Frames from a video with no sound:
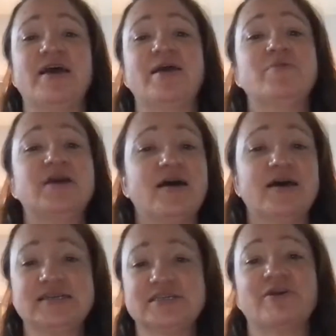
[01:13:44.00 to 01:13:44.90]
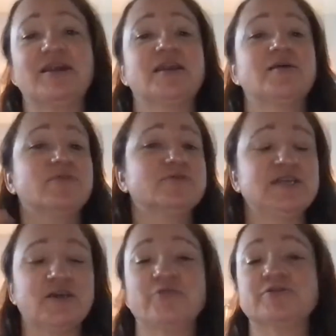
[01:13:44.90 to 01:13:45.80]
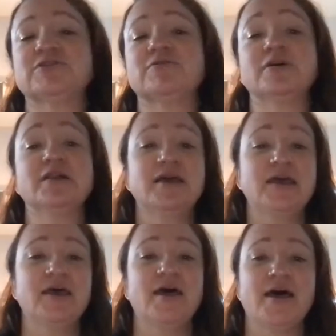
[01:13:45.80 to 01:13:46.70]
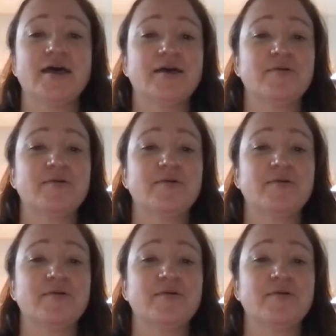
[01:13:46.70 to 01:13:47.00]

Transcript: and we are integrated and multicultural. Um,